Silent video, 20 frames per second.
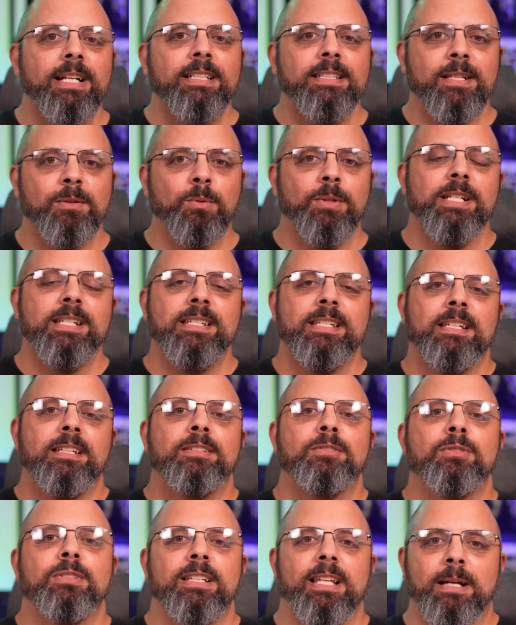than what a
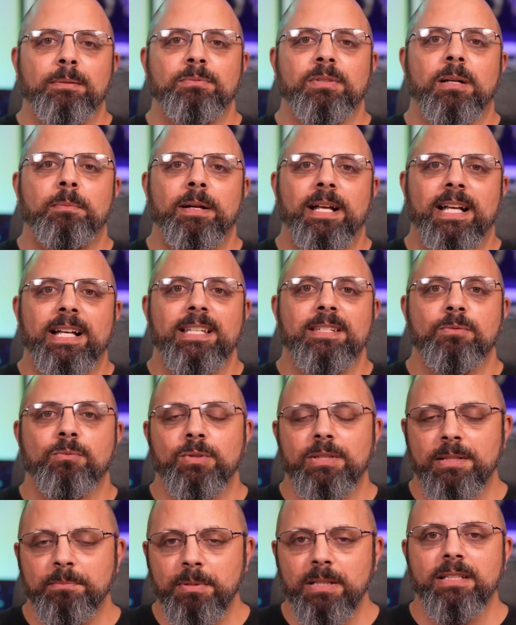standard laptop has
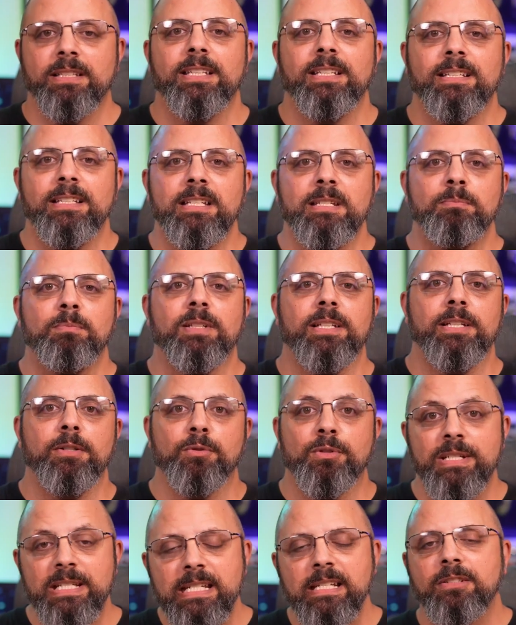with a built-in display
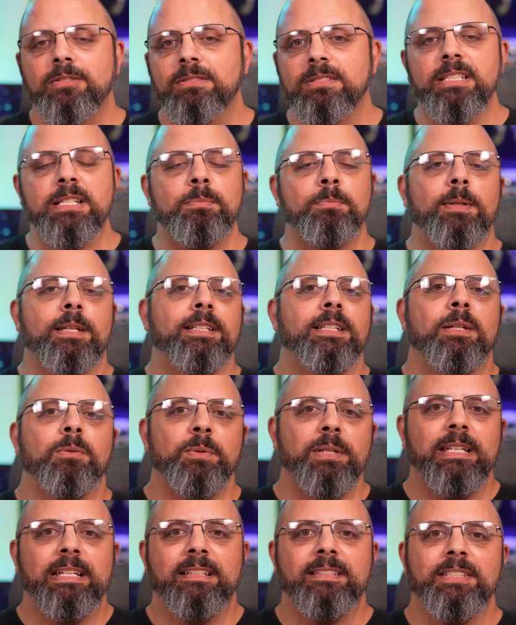or a single display that
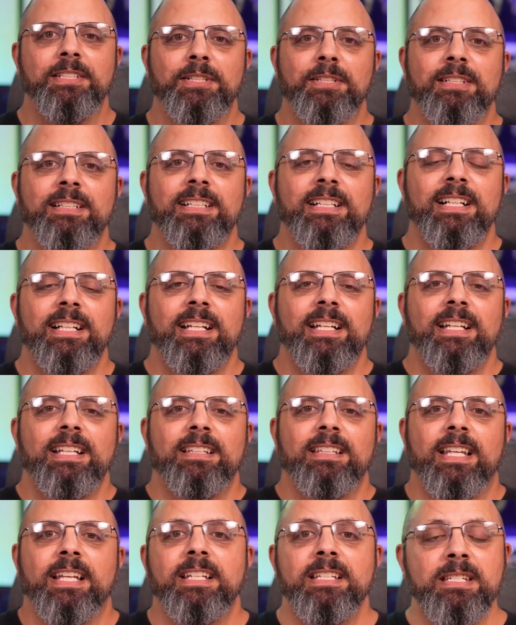we get there.
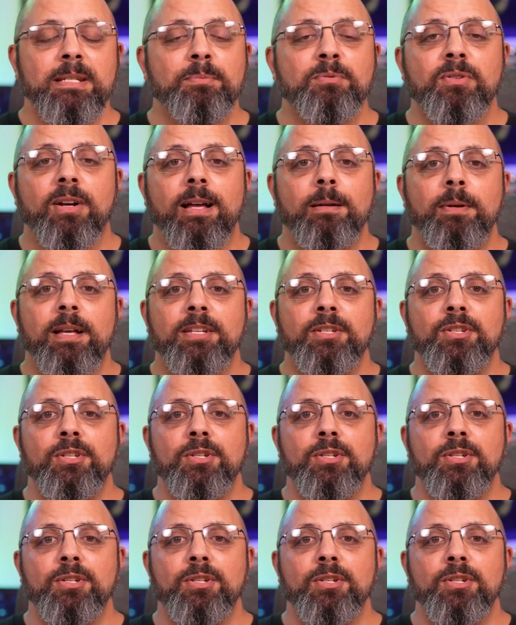Like and subscribe as